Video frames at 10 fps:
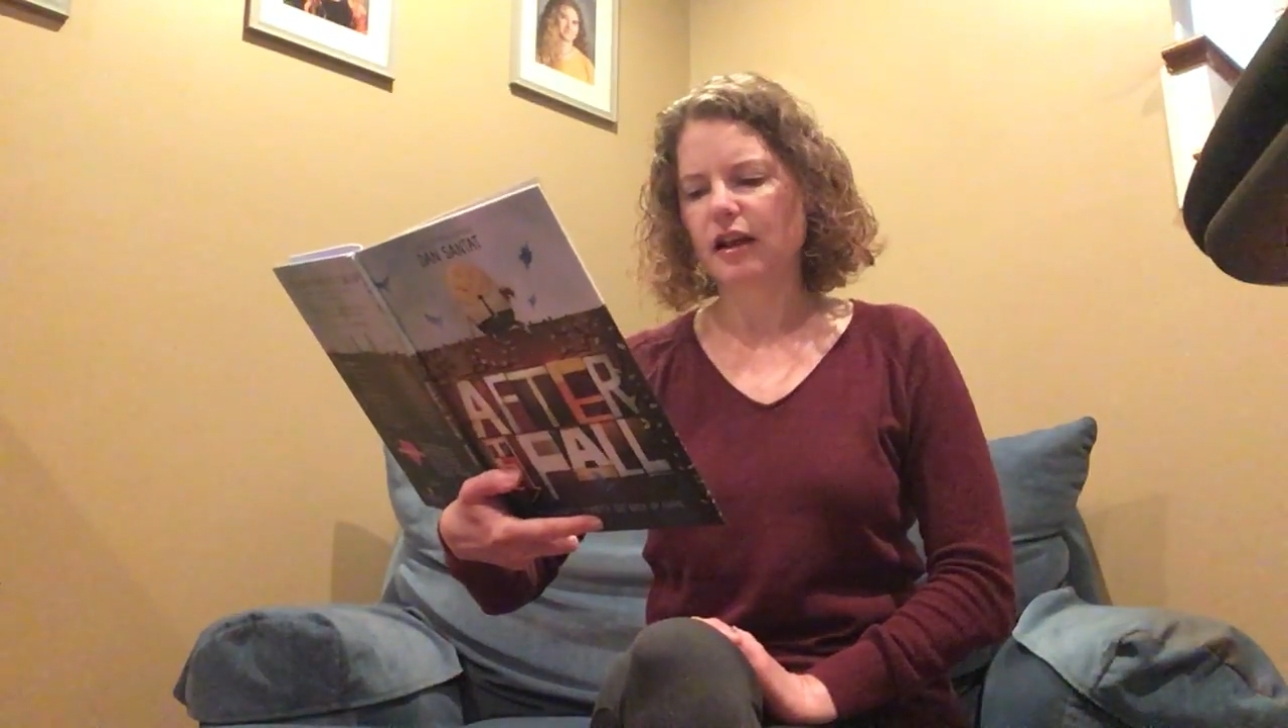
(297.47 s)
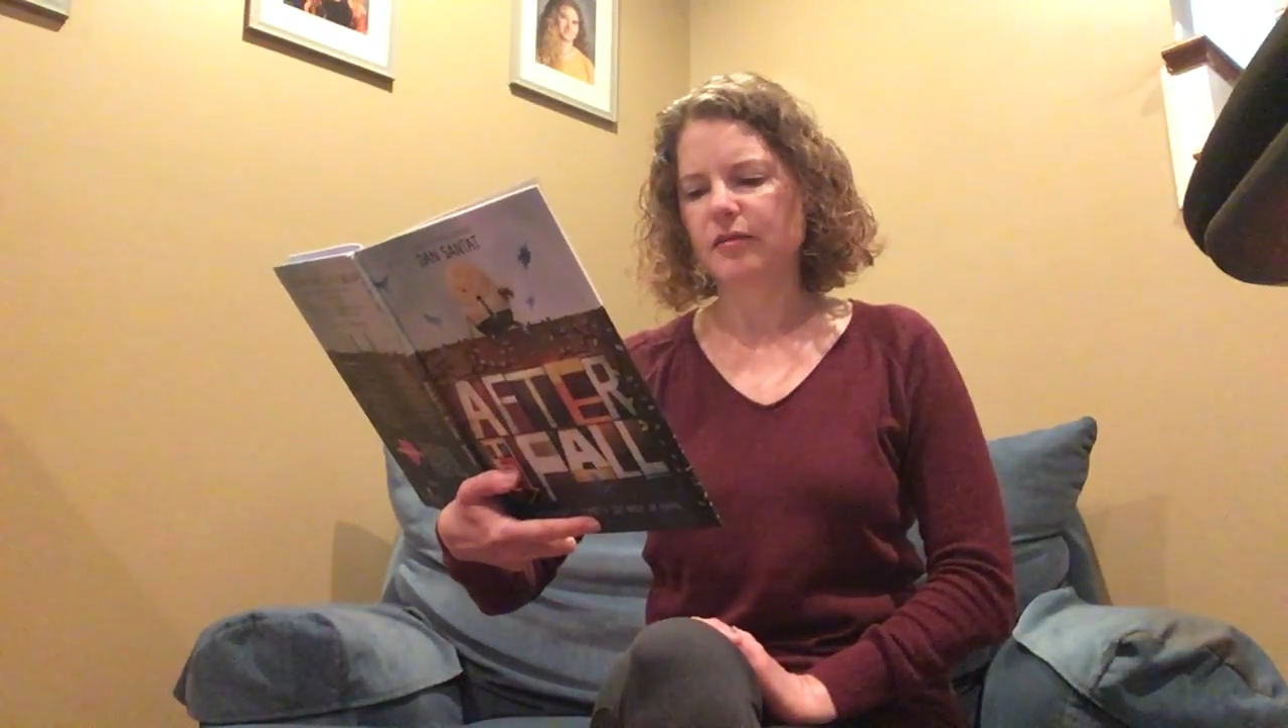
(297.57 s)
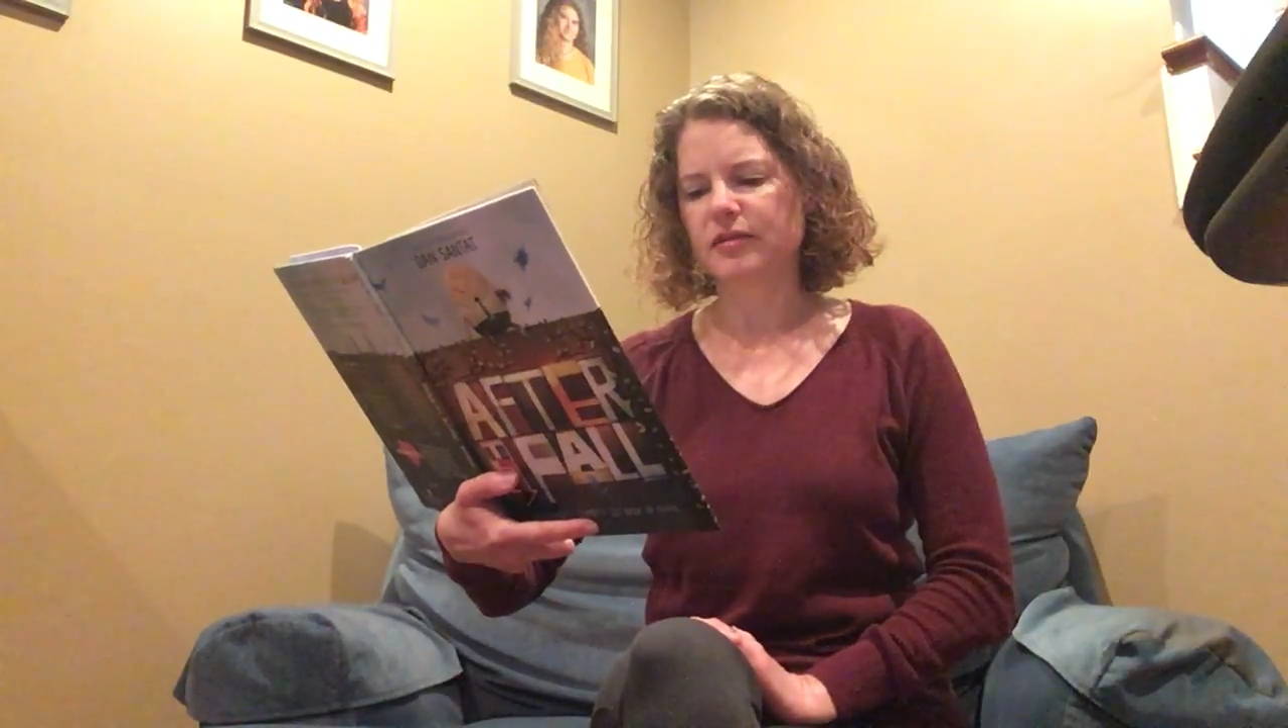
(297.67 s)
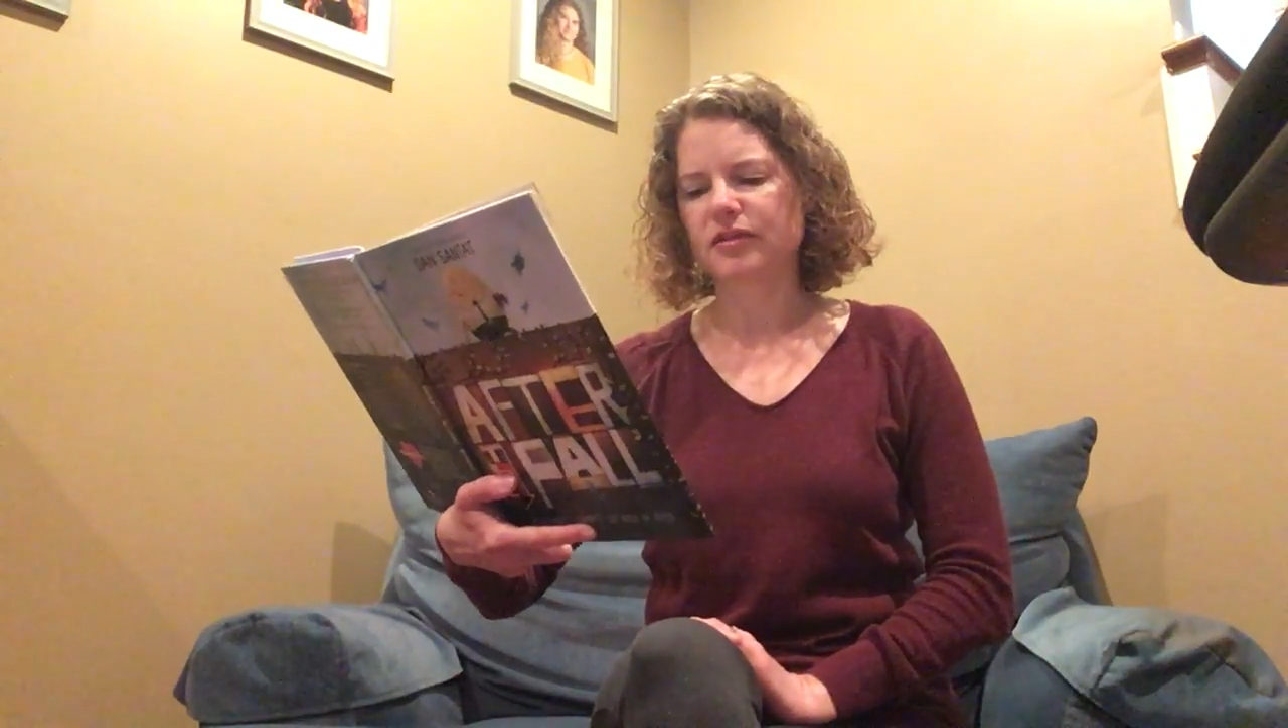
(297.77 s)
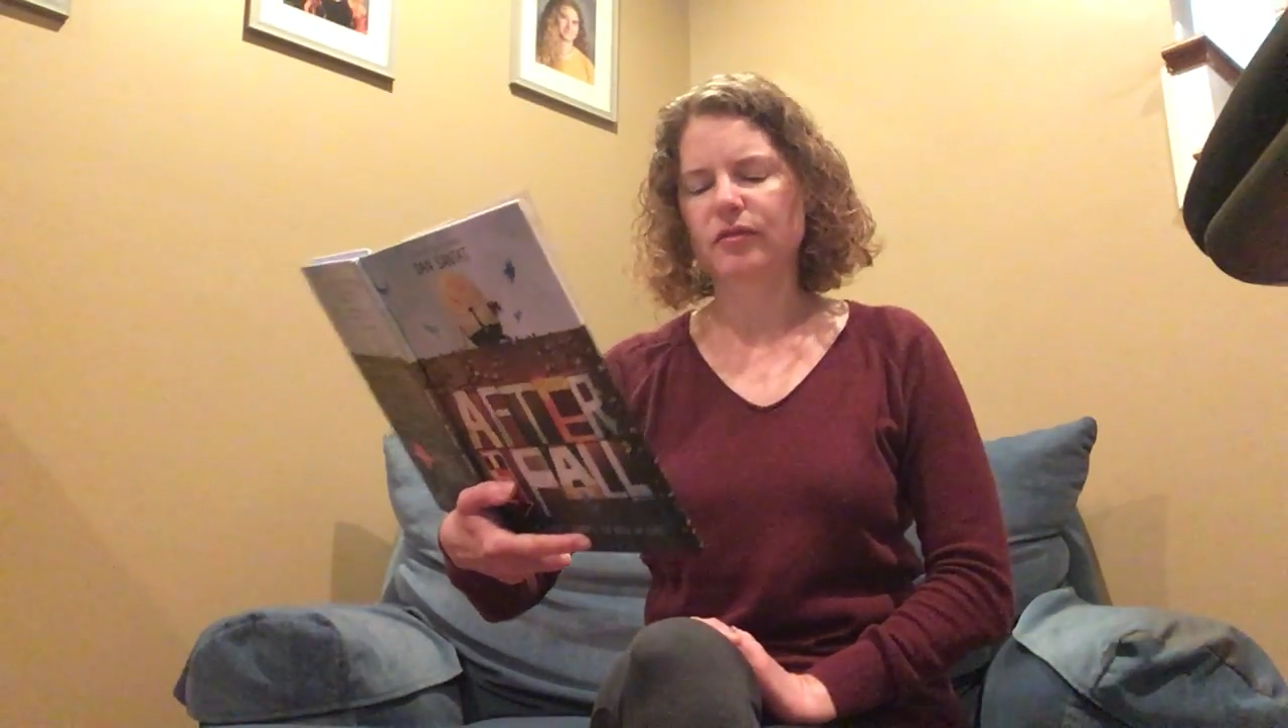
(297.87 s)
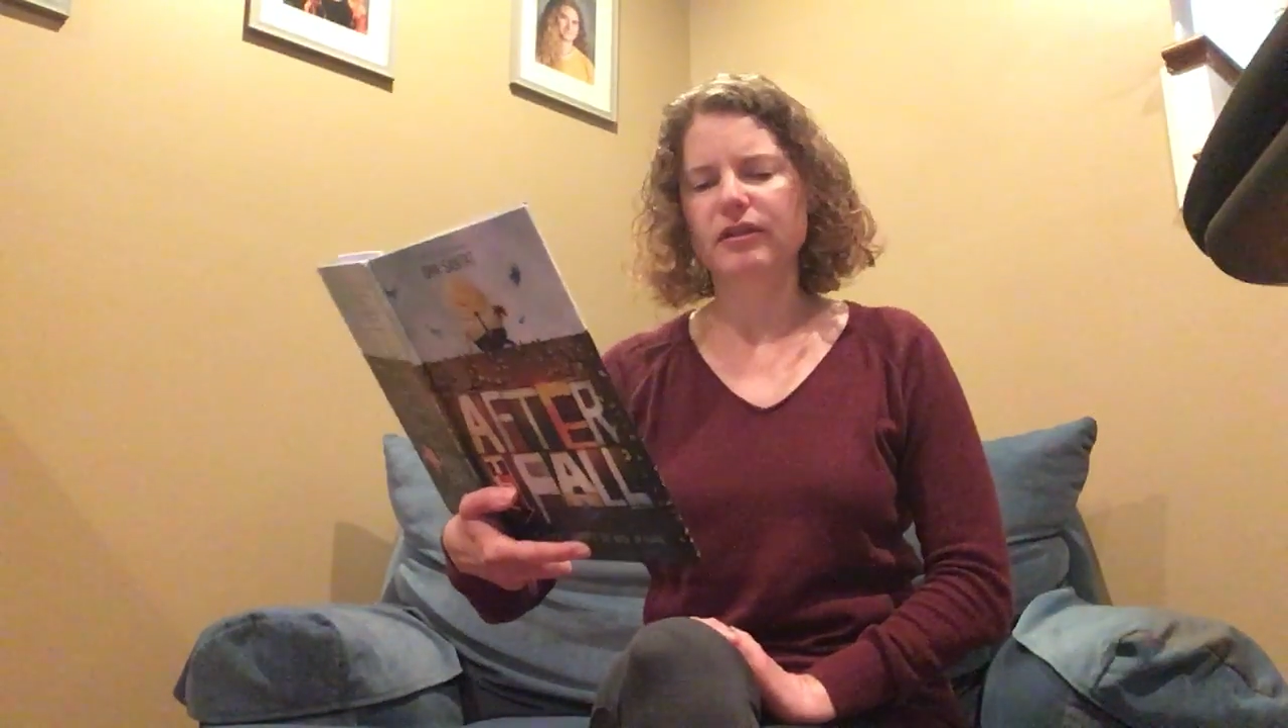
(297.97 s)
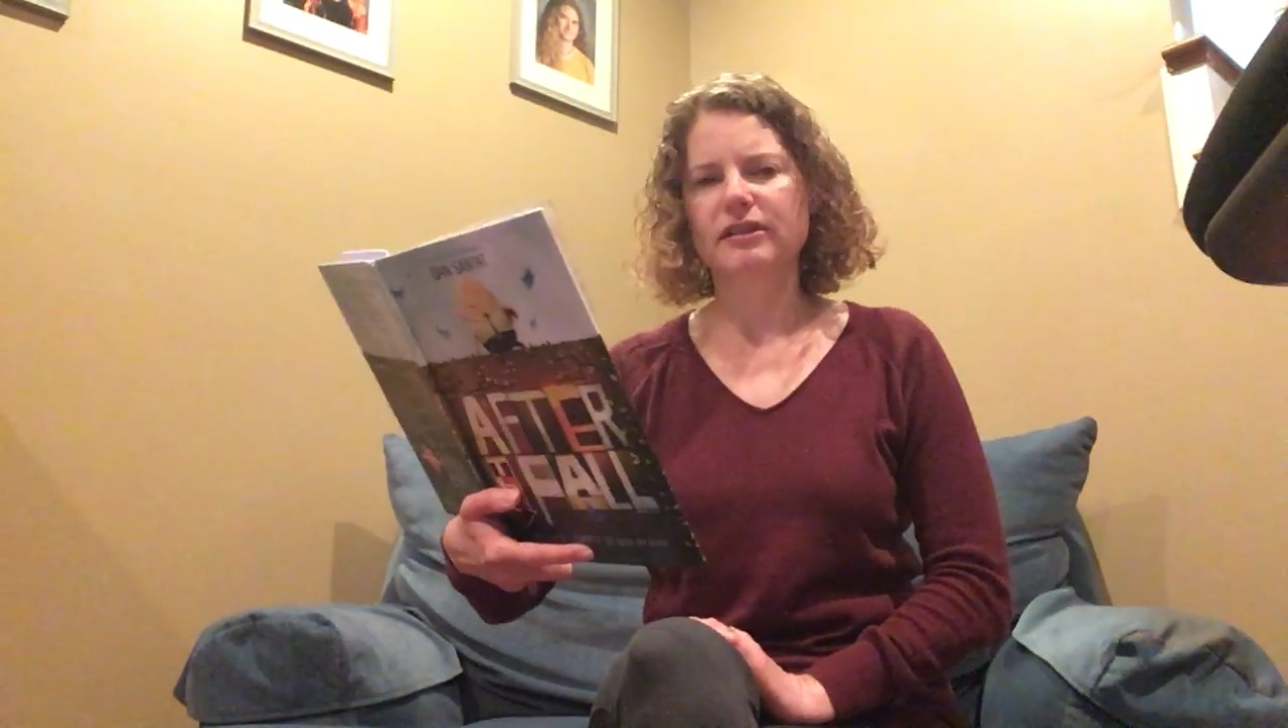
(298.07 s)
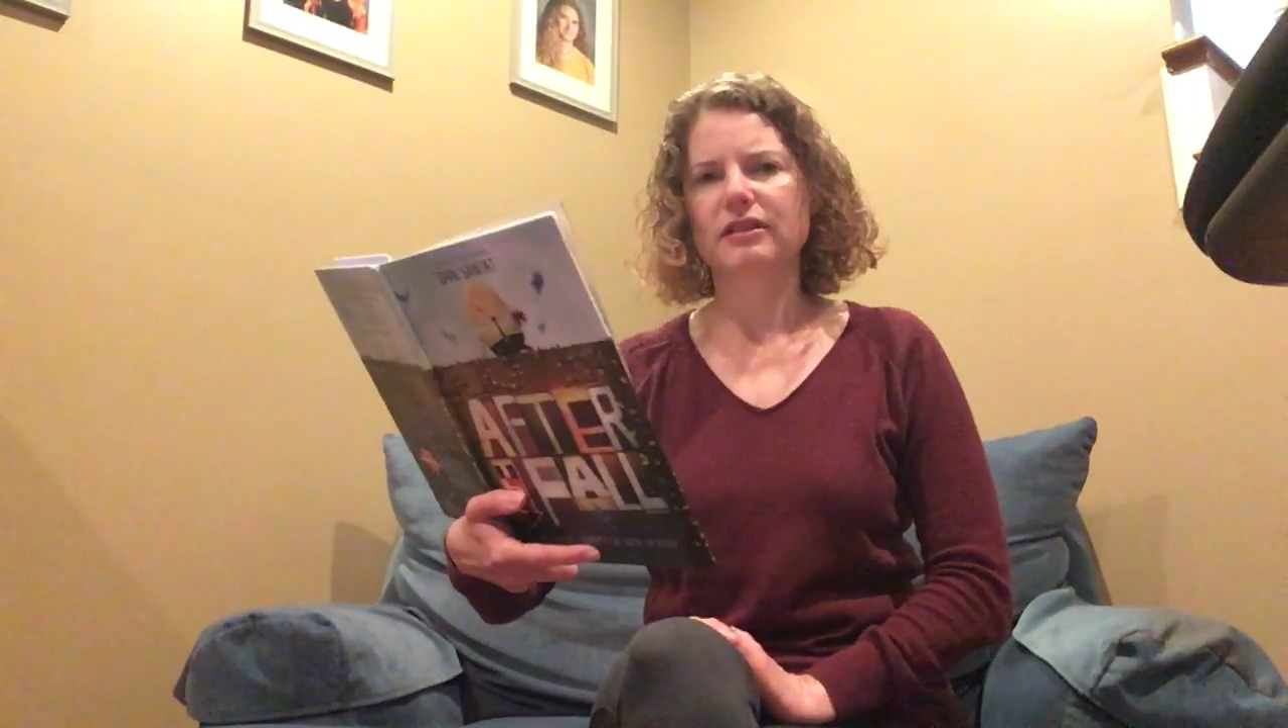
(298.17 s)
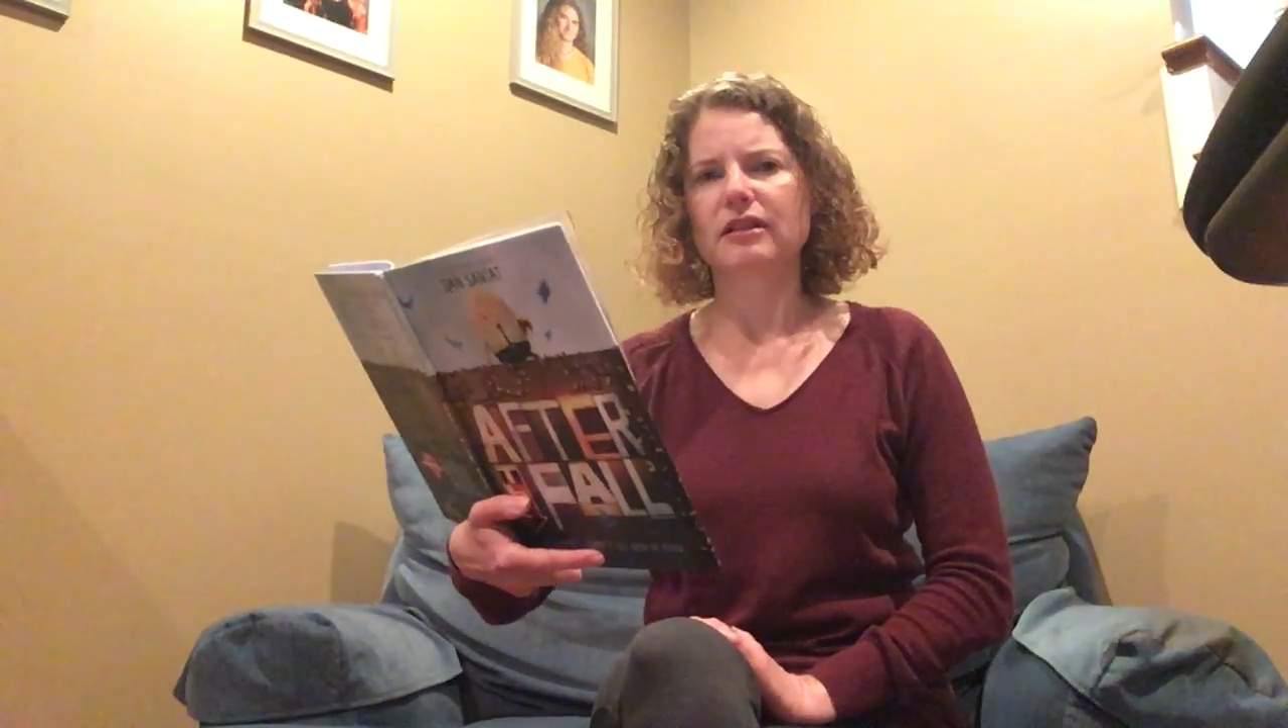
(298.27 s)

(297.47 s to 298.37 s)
I was going to